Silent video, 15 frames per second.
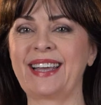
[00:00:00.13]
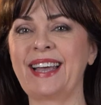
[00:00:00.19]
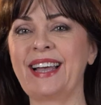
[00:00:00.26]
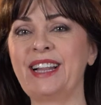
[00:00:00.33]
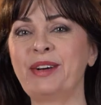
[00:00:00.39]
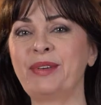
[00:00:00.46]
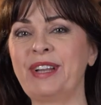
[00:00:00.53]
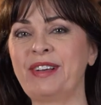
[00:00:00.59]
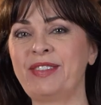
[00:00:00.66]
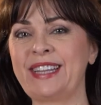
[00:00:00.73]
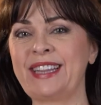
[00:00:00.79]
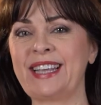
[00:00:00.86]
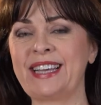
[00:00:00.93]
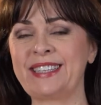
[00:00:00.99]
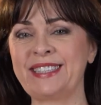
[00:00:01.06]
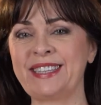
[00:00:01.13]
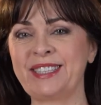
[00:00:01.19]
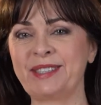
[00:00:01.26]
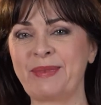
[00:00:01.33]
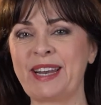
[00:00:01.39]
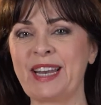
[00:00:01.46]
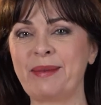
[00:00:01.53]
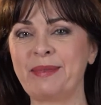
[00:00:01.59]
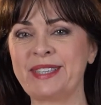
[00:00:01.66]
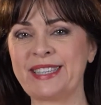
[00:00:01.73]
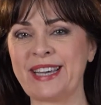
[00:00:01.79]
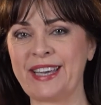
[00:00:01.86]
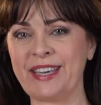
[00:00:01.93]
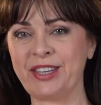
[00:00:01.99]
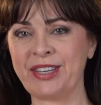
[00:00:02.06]
Hello lovely dancers, my name is
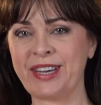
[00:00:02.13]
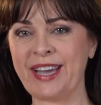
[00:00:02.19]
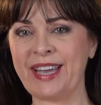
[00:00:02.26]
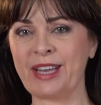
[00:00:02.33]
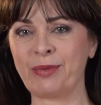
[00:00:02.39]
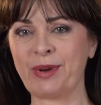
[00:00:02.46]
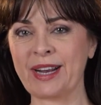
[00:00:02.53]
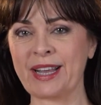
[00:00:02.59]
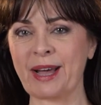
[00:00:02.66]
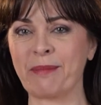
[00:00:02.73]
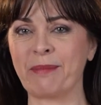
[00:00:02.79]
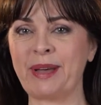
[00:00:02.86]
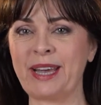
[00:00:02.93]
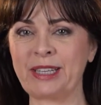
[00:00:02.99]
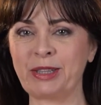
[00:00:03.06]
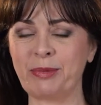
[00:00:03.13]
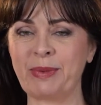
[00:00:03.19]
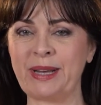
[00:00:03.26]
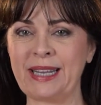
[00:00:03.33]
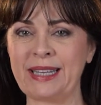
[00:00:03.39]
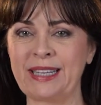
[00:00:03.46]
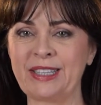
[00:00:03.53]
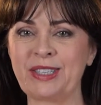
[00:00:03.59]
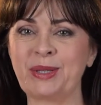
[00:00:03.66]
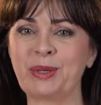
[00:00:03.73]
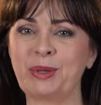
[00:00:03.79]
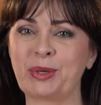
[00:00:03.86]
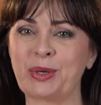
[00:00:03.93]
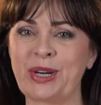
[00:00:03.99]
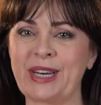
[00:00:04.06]
Aisha and welcome back to belly dance
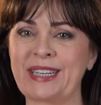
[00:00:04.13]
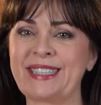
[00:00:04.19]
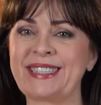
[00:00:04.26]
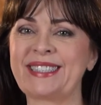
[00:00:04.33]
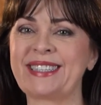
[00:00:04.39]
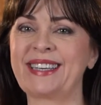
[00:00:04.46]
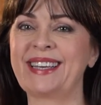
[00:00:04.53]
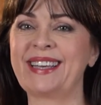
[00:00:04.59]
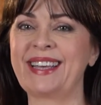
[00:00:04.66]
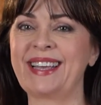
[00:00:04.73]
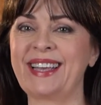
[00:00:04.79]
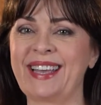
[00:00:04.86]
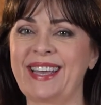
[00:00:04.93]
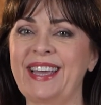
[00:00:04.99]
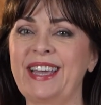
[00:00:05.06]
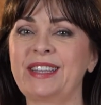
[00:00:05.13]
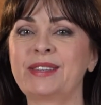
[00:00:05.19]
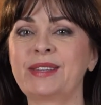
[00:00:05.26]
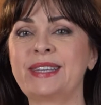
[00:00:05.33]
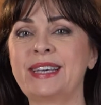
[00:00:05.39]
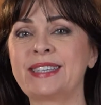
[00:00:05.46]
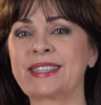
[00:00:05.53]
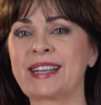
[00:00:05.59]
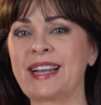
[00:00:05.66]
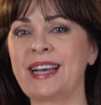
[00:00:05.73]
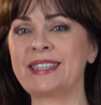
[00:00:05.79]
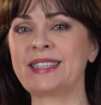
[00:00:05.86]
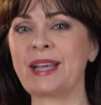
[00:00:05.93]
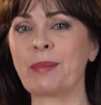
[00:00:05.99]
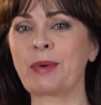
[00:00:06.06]
tutorials. In today's
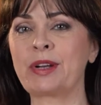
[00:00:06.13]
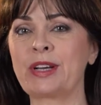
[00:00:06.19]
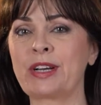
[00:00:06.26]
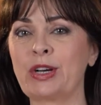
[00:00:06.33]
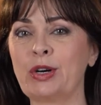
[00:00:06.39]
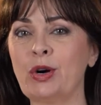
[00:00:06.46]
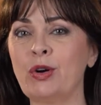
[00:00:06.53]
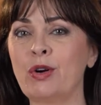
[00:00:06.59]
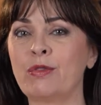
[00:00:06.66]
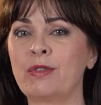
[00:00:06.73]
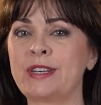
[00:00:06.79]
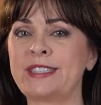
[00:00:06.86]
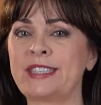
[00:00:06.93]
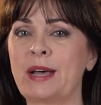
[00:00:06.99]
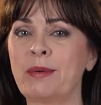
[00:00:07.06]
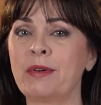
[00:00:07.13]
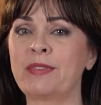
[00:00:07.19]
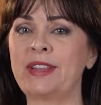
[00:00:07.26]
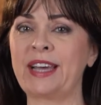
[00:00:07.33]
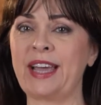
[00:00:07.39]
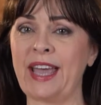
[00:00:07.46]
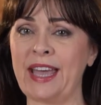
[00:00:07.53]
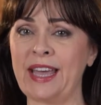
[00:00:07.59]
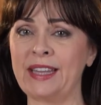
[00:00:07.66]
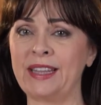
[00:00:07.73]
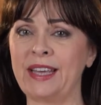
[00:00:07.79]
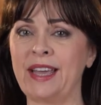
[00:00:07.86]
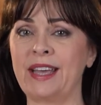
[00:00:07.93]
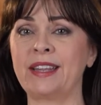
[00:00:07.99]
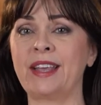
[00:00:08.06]
class I'm gonna go over some of the head
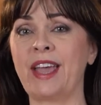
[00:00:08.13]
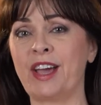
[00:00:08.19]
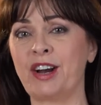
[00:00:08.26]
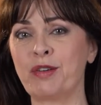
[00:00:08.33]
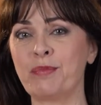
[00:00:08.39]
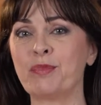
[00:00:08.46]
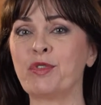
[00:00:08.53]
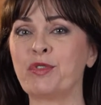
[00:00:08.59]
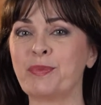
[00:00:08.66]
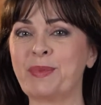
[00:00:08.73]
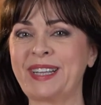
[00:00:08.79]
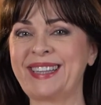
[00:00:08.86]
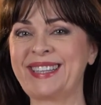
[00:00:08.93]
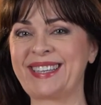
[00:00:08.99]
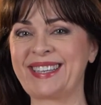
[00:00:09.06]
and hair movement.